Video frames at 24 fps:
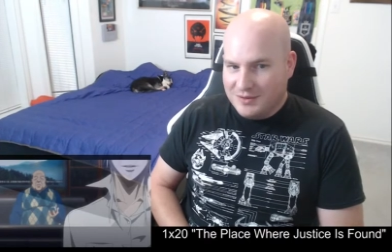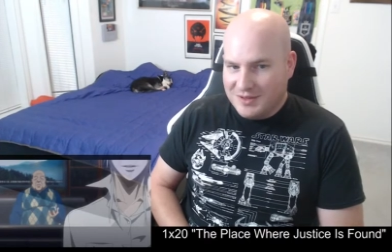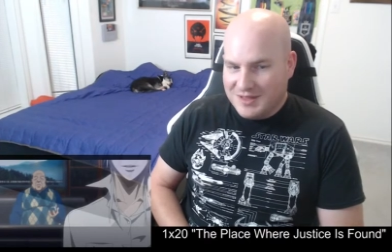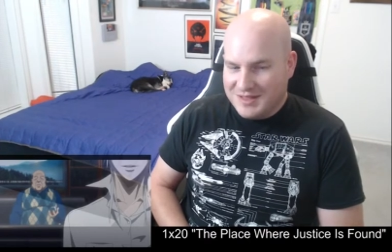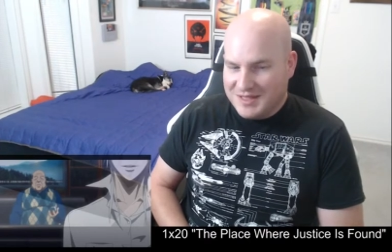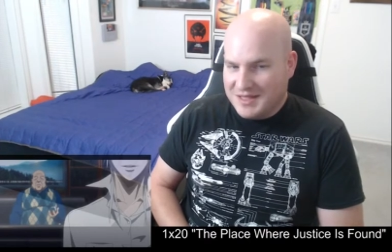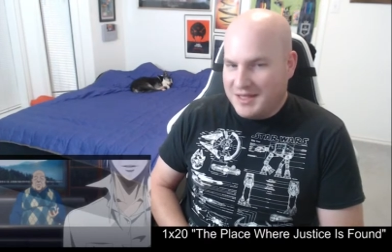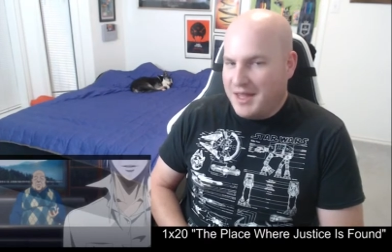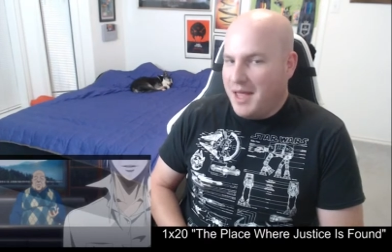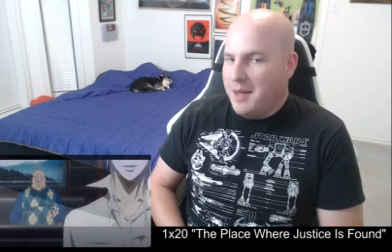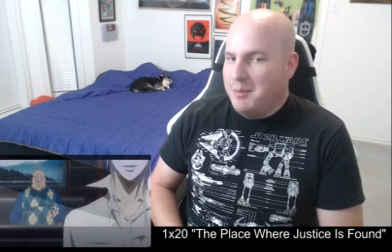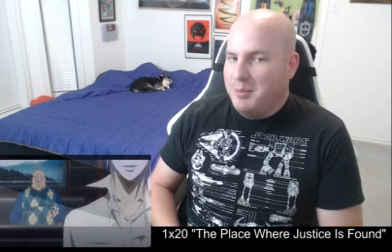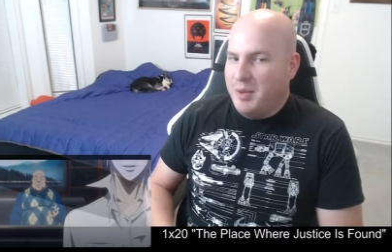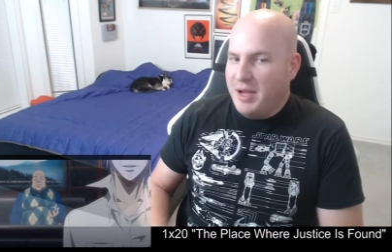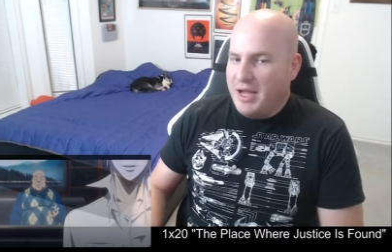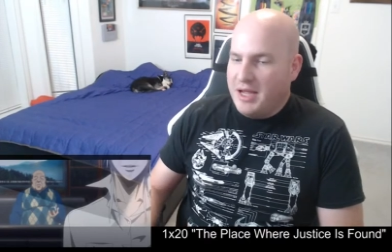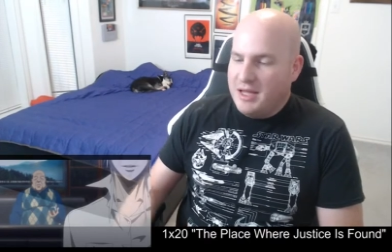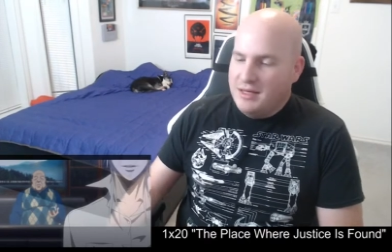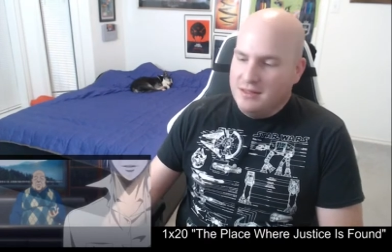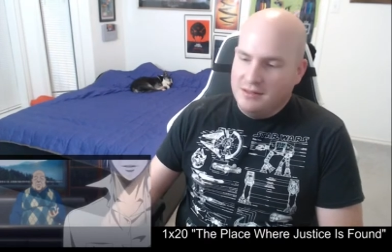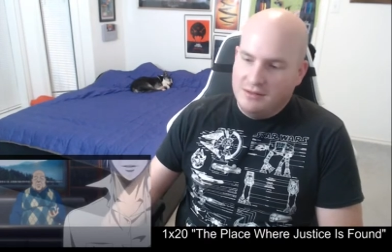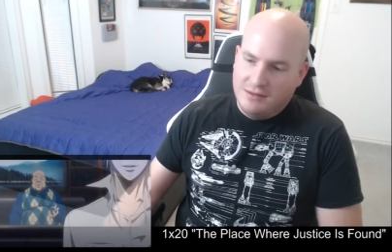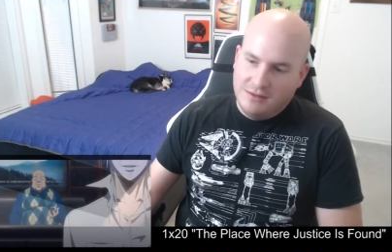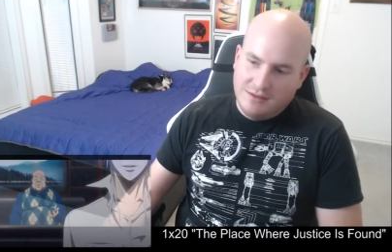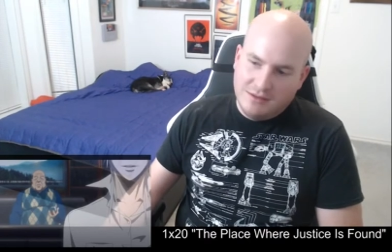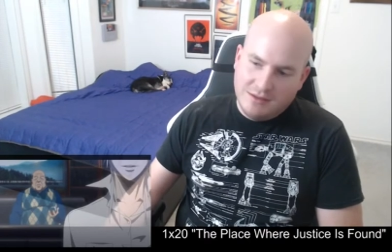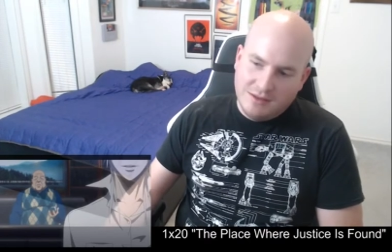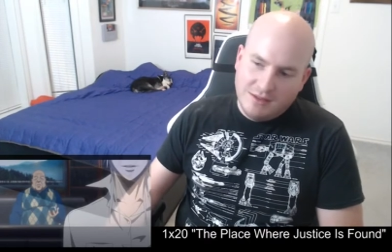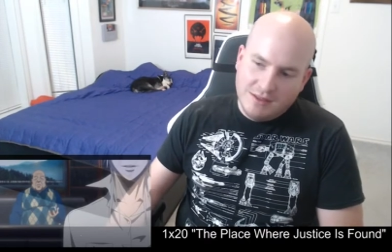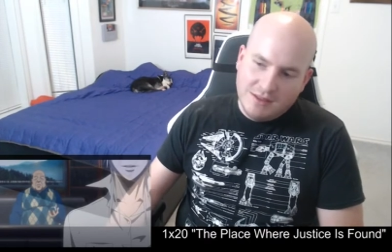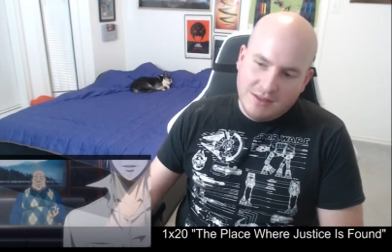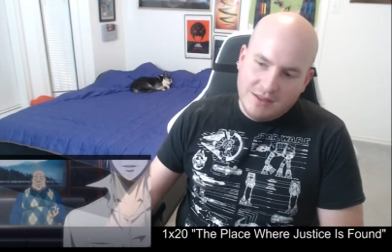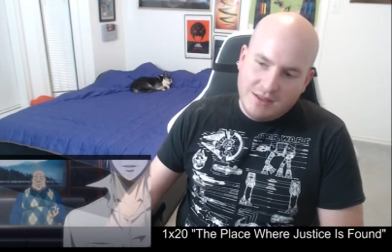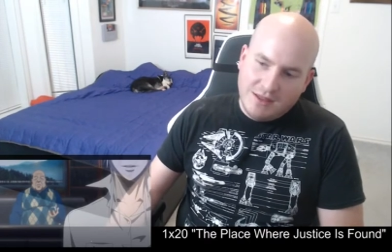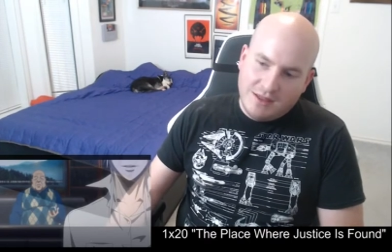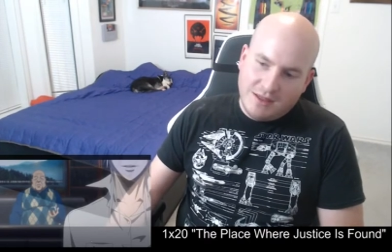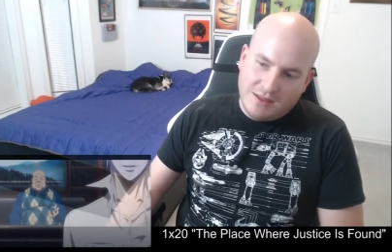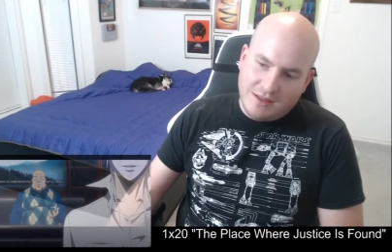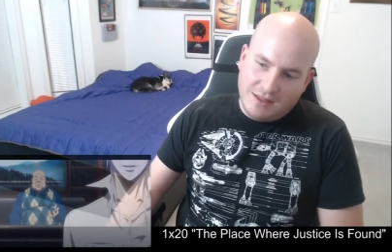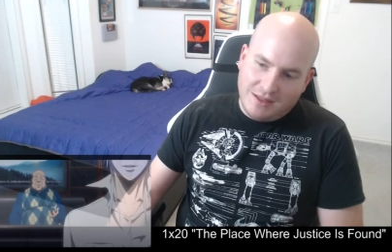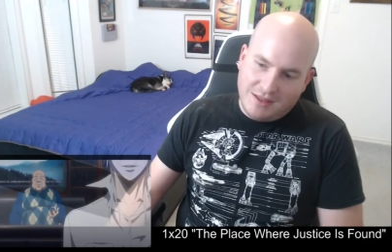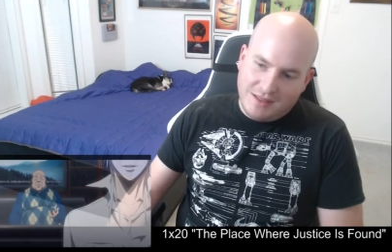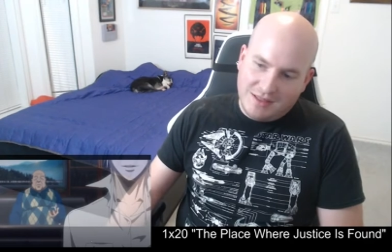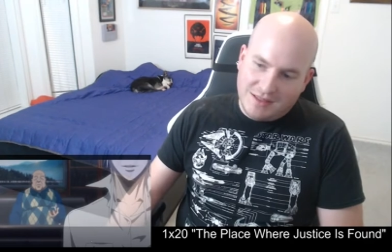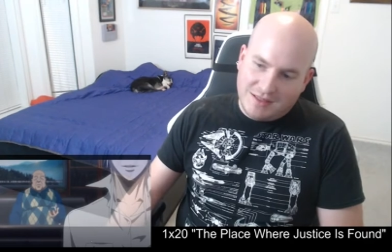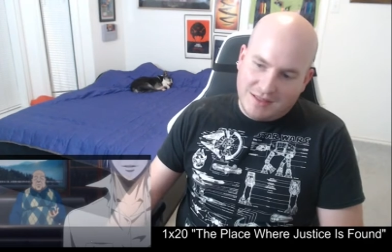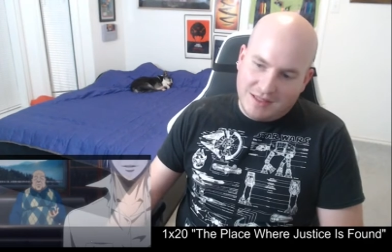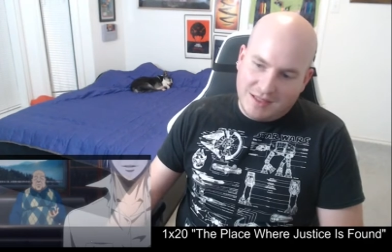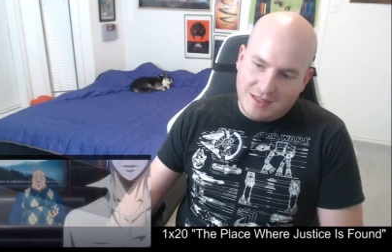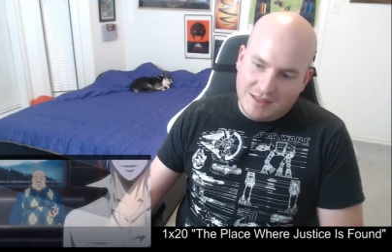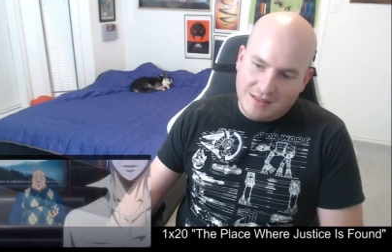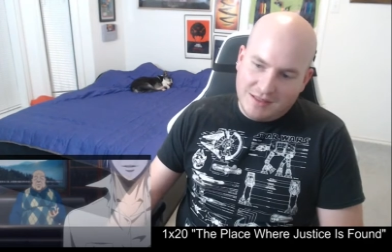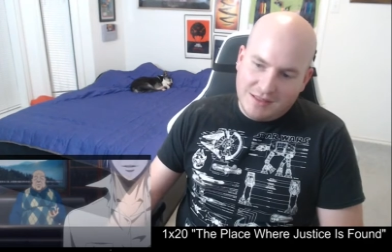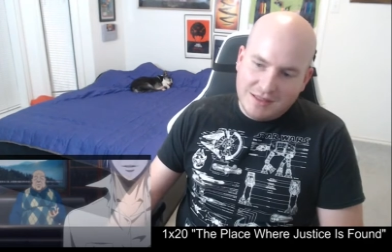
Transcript: Is it that bad that they said